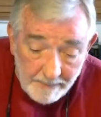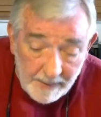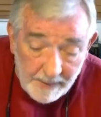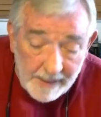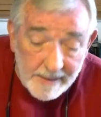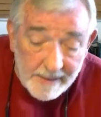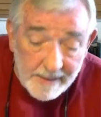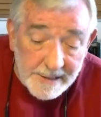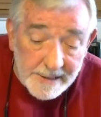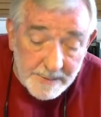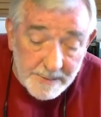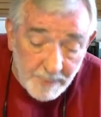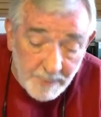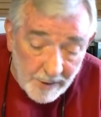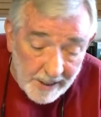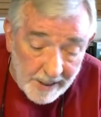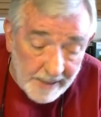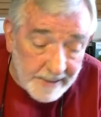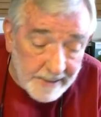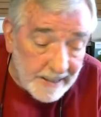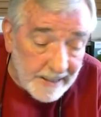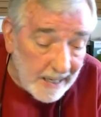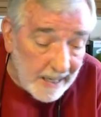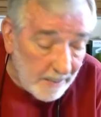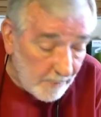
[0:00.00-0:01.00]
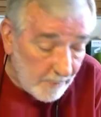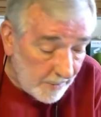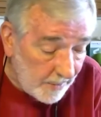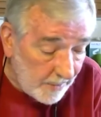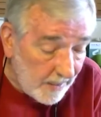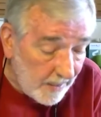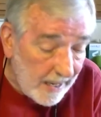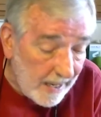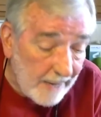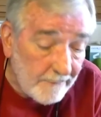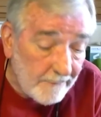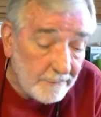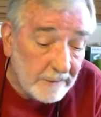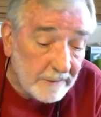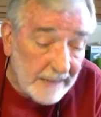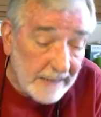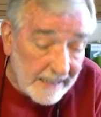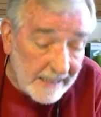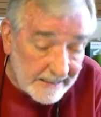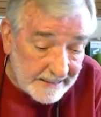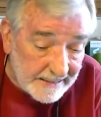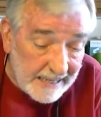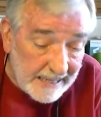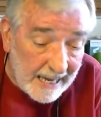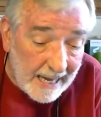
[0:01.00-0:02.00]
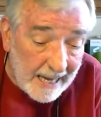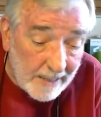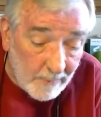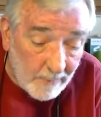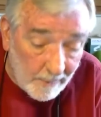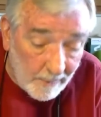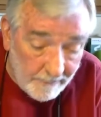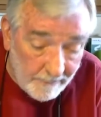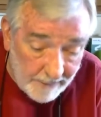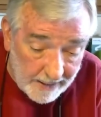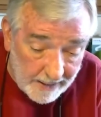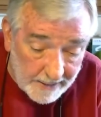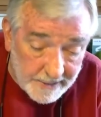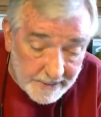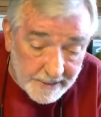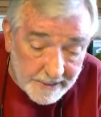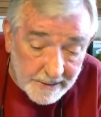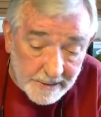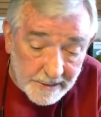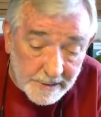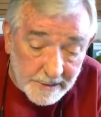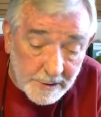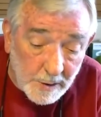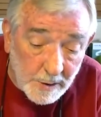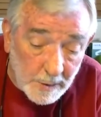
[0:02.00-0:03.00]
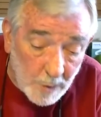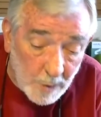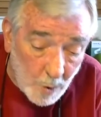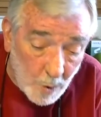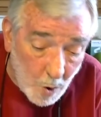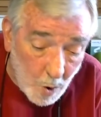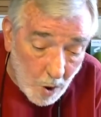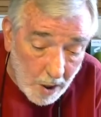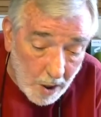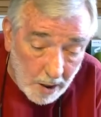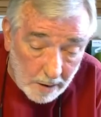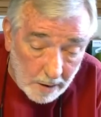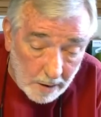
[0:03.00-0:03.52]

in the springtime when you have less aggravations galore.